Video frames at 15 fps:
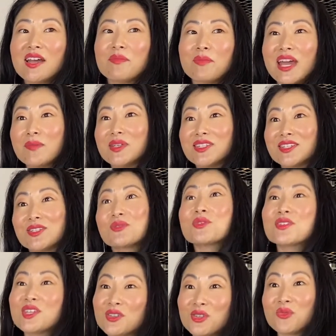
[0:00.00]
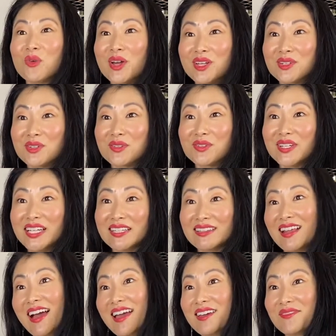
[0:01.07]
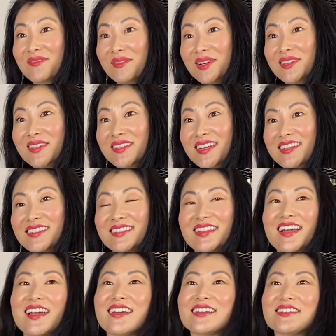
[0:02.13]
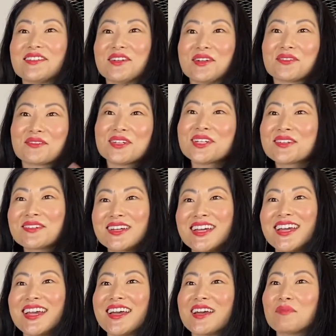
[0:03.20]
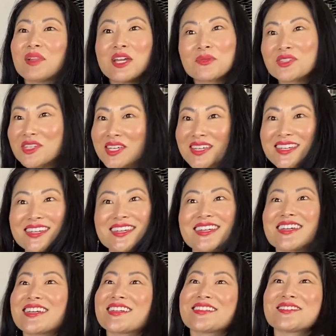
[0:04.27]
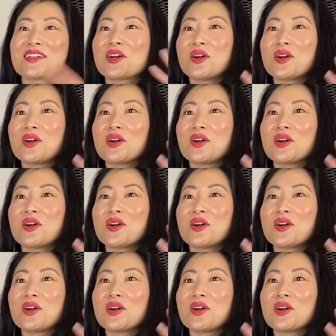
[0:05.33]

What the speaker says: maybe to do the things you want to do in life, whether that's like, run around, play with your kids,